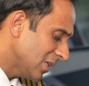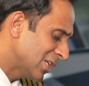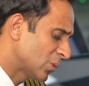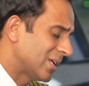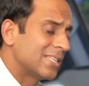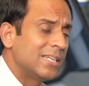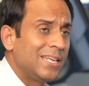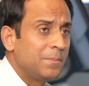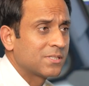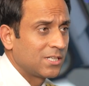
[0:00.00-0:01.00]
So as the
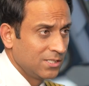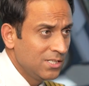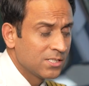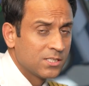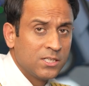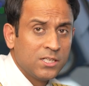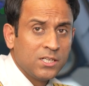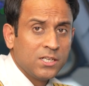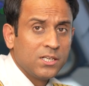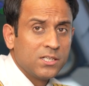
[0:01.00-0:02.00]
name suggests,
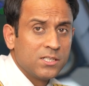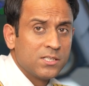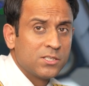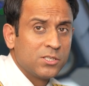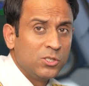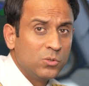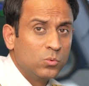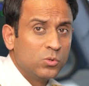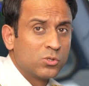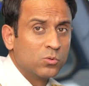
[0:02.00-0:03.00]
it is
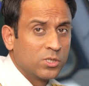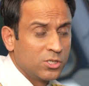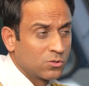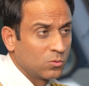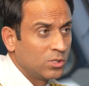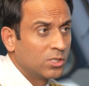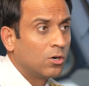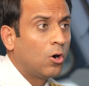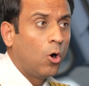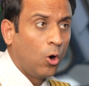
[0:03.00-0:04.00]
used to control
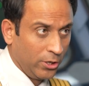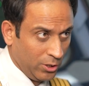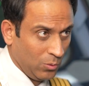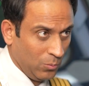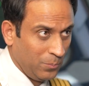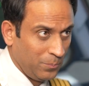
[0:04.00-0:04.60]
the audio.